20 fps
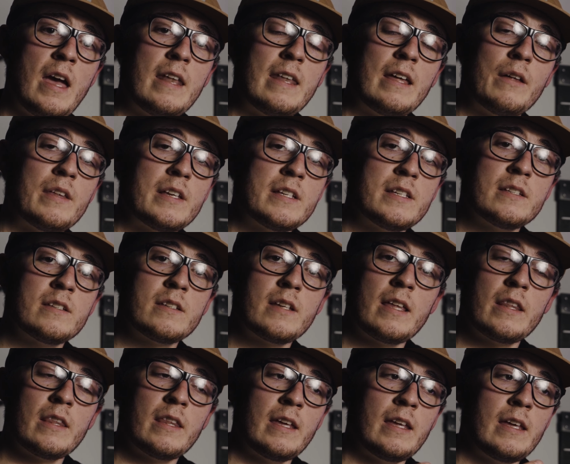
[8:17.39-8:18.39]
Now this is
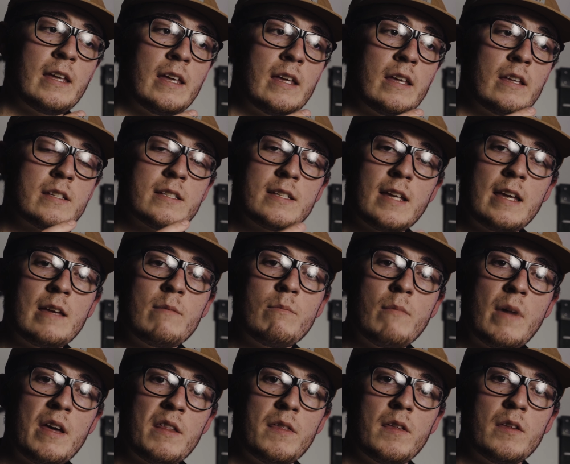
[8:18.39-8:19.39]
the same
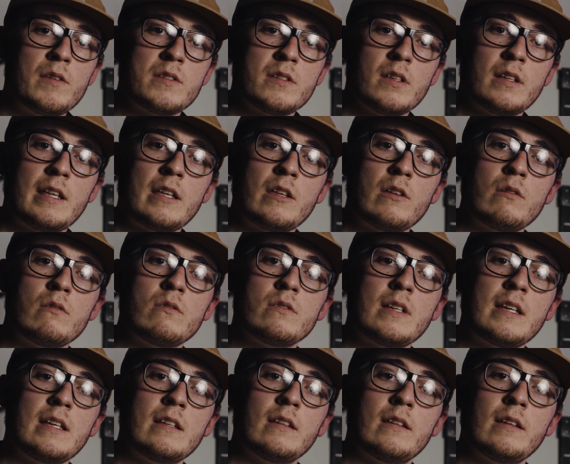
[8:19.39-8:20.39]
methods that they use
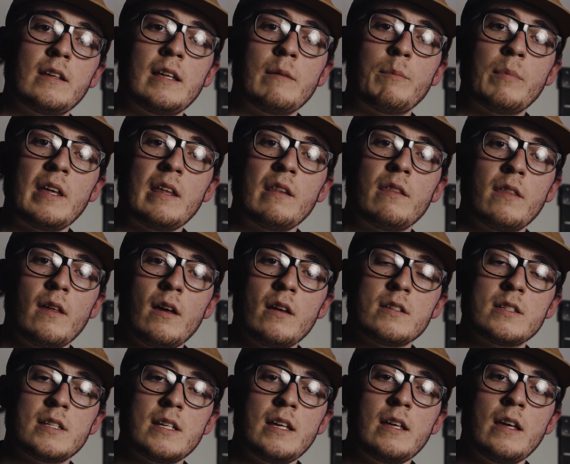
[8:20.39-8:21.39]
in the
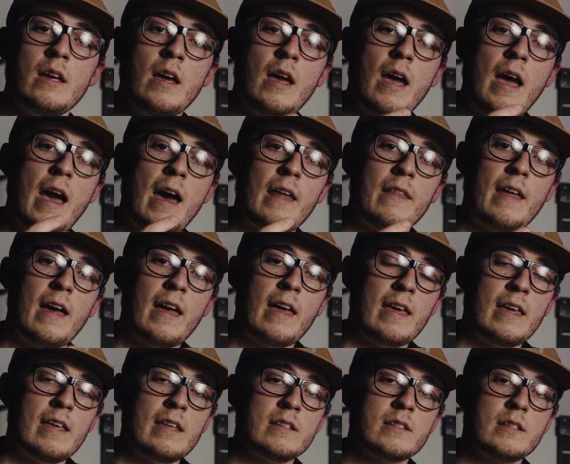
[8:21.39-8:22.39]
P30, and that
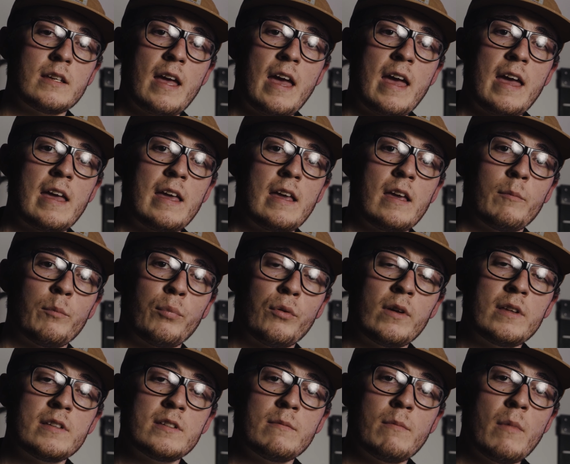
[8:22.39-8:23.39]
is a
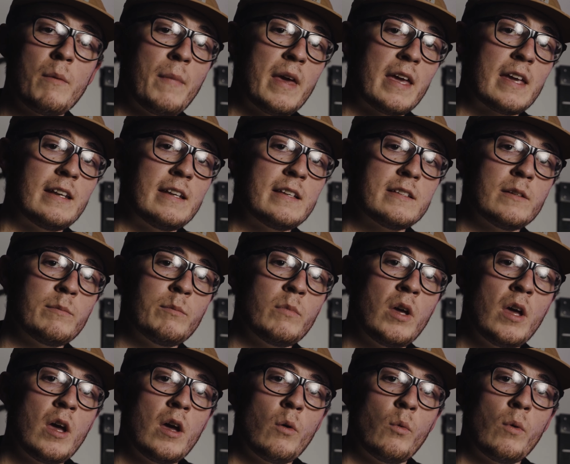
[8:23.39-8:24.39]
prism mechanism
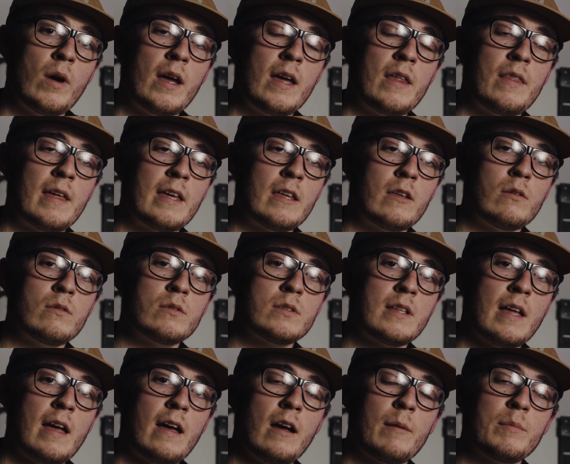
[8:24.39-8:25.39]
where they use
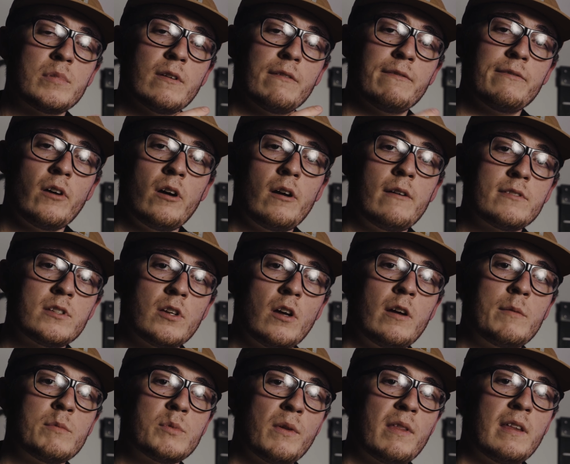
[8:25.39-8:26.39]
that up to 5
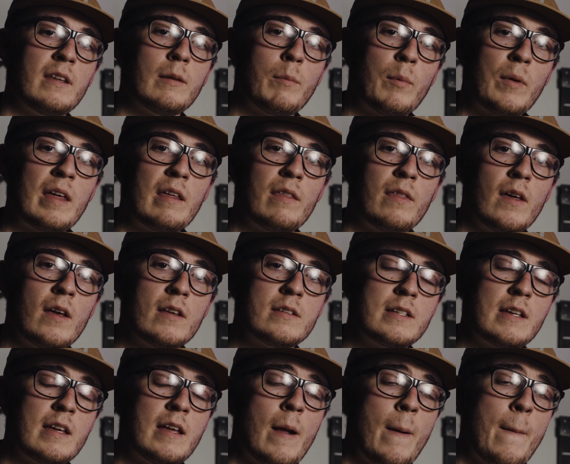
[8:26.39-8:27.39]
times within the
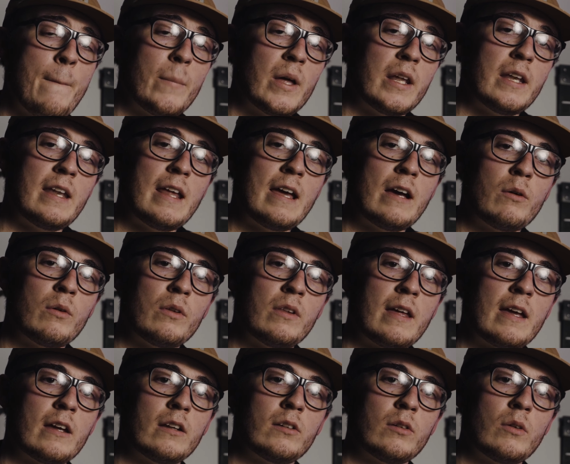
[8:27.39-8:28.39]
P30, but now
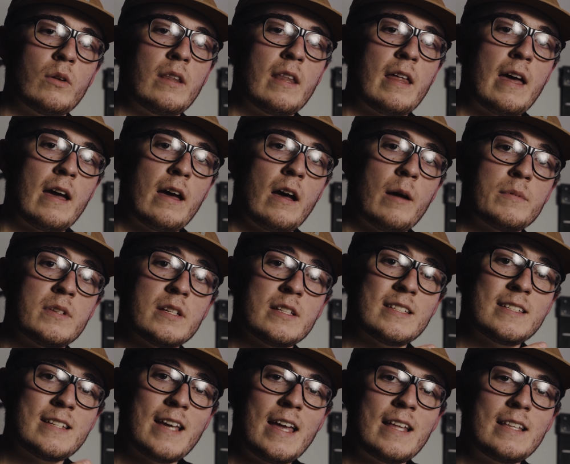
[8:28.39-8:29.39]
they are doing that up to
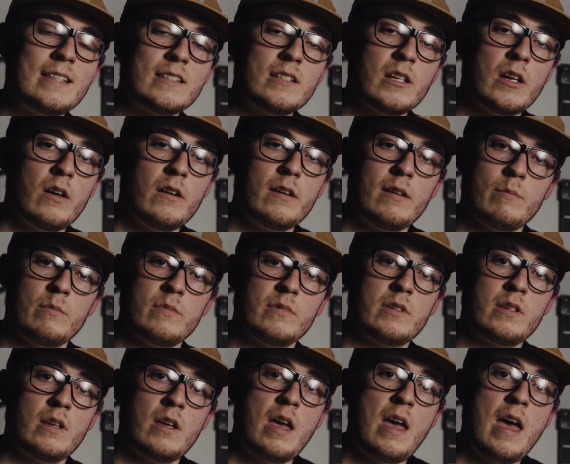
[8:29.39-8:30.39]
10 times.
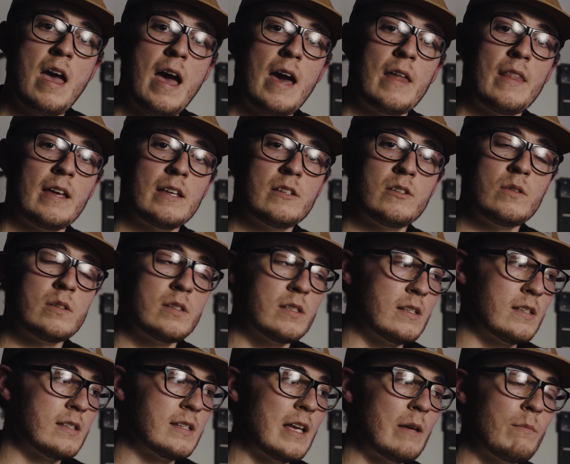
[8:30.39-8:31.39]
And that is using
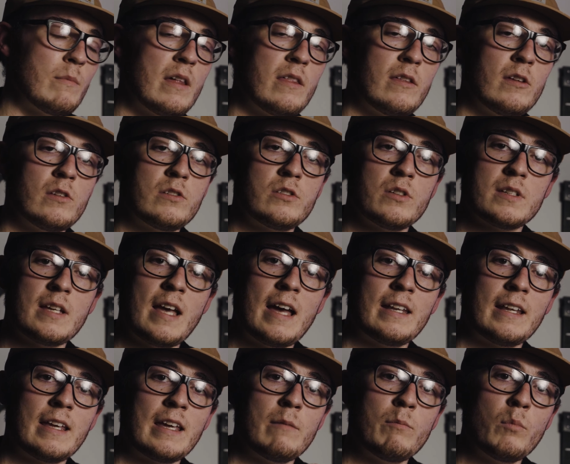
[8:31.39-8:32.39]
the same method, just
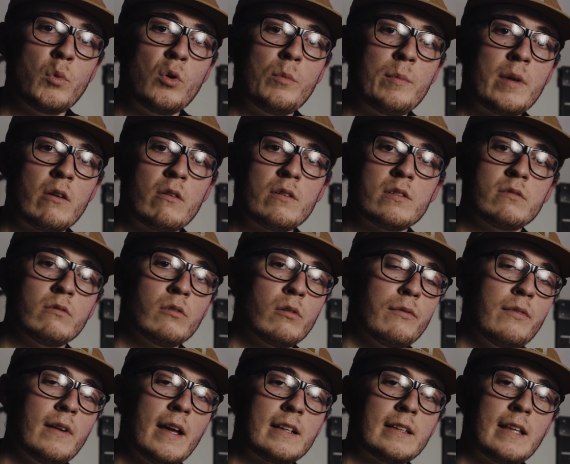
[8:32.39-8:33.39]
adding in more mirrors to
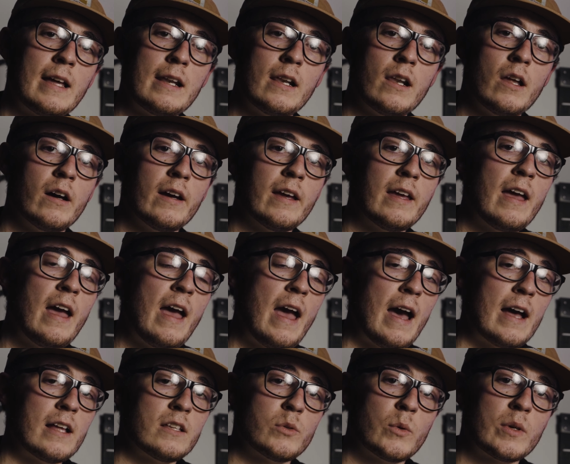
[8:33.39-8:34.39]
reflect that light
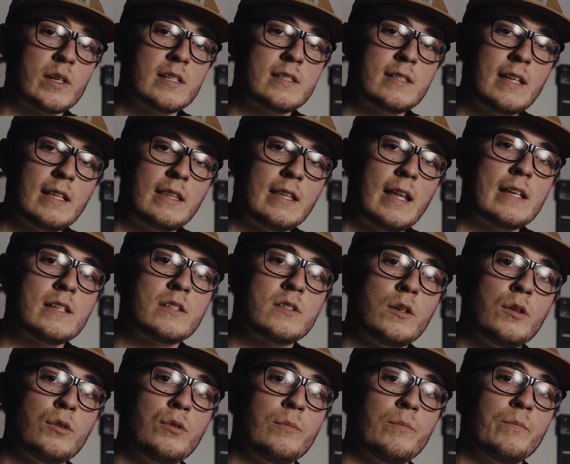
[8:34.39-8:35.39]
and to extend that
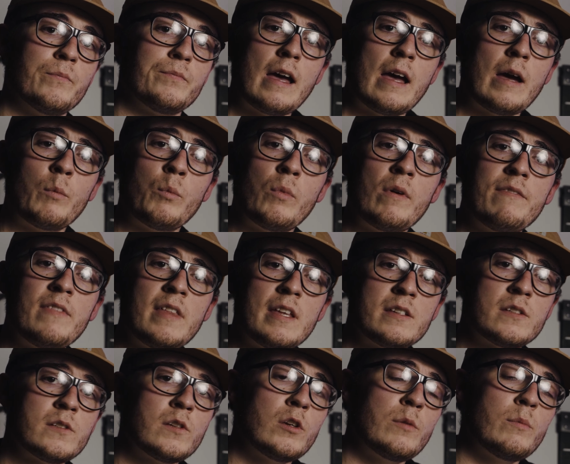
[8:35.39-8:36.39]
zoom. And with
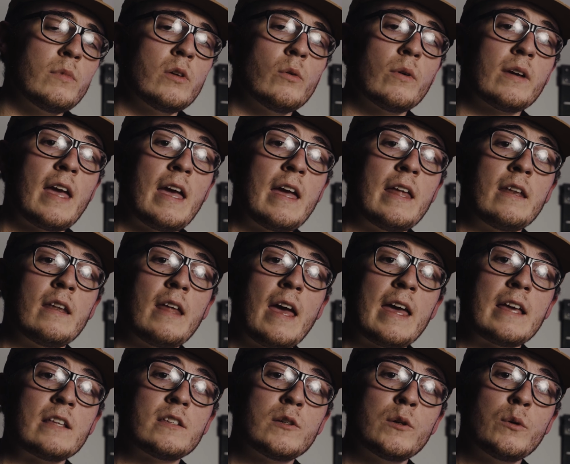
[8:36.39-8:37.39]
this zoom, you are getting
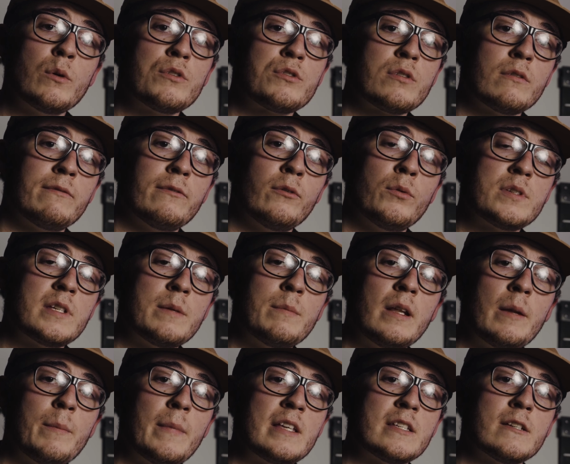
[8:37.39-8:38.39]
a
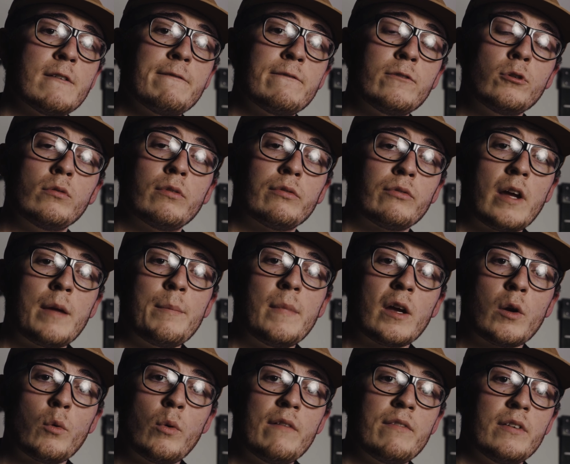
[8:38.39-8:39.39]
240mm full frame
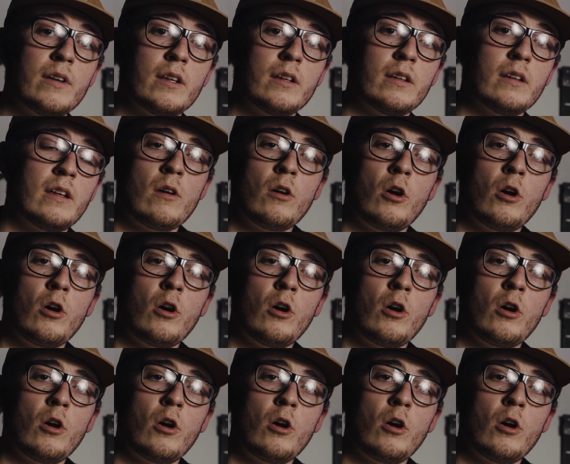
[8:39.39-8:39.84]
equivalent.